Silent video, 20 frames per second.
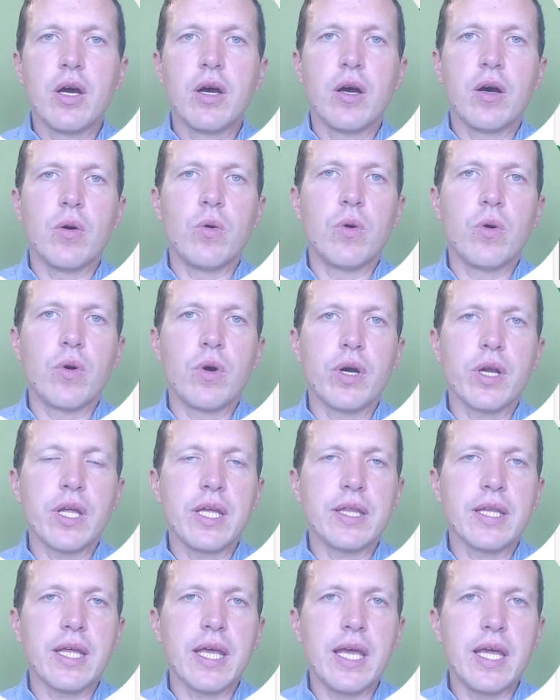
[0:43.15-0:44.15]
or
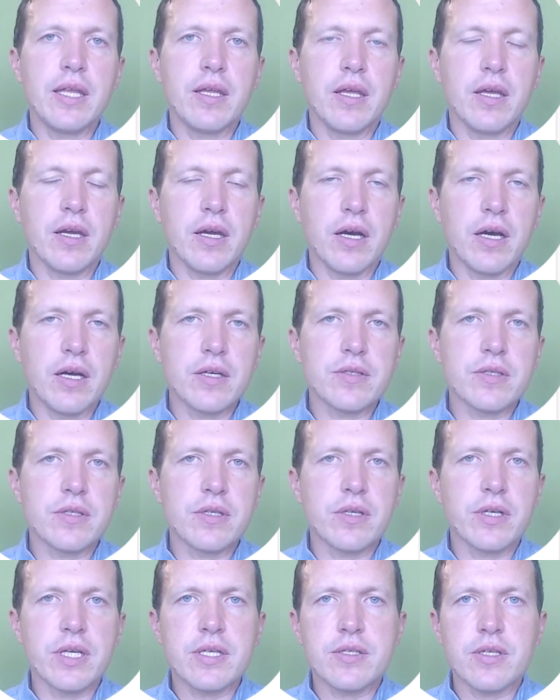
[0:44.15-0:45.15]
in any
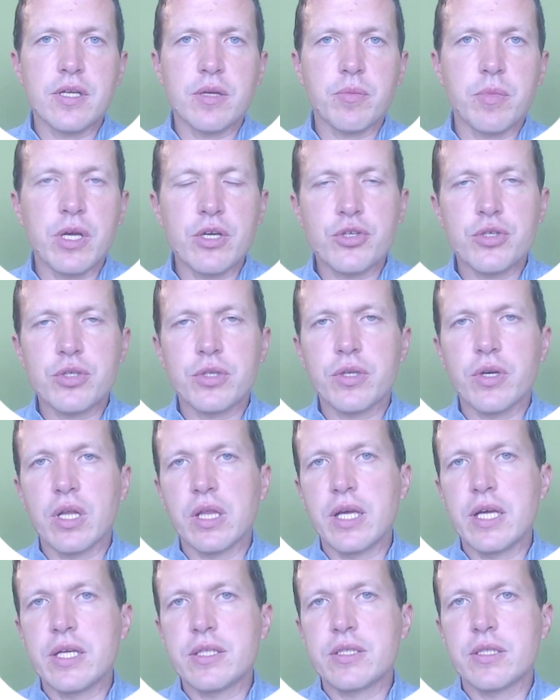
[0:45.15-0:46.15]
other estimation
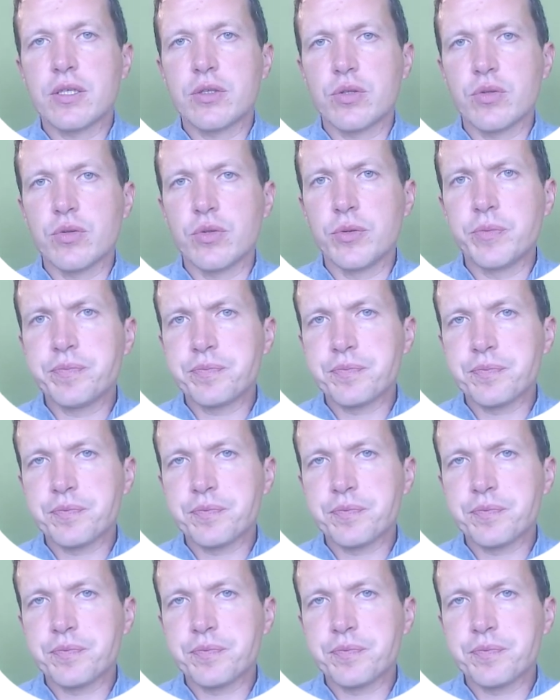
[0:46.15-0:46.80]
relating to